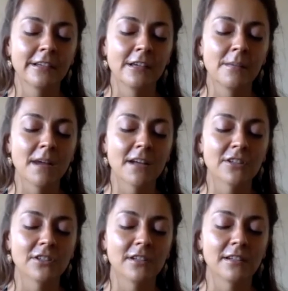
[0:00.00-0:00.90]

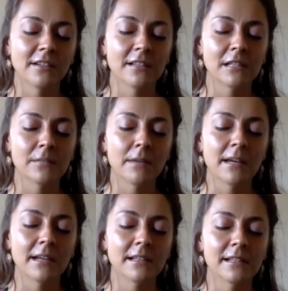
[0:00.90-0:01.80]
Imagining this
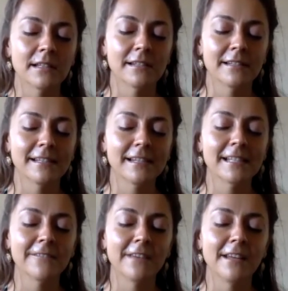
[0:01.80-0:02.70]
space,
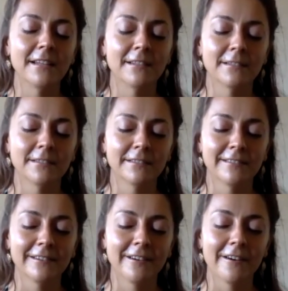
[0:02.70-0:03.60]
6 feet
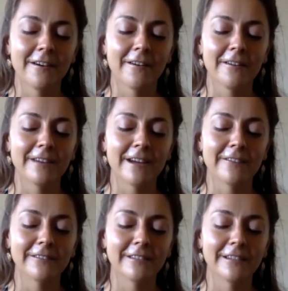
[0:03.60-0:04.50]
all
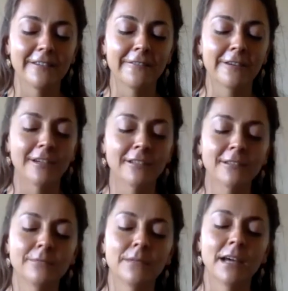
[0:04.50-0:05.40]
around, in front,
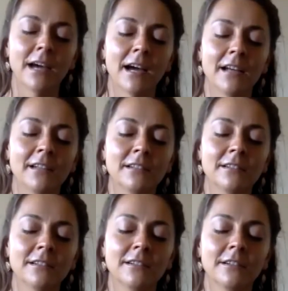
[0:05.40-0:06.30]
behind,
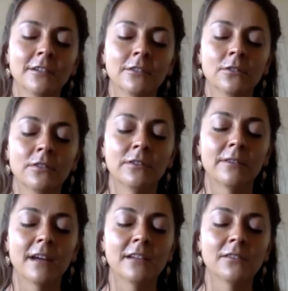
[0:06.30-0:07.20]
to the
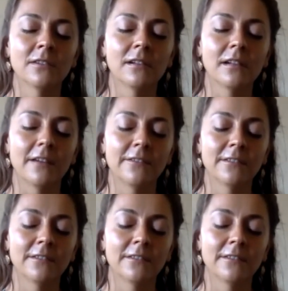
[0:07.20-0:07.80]
right, to the left,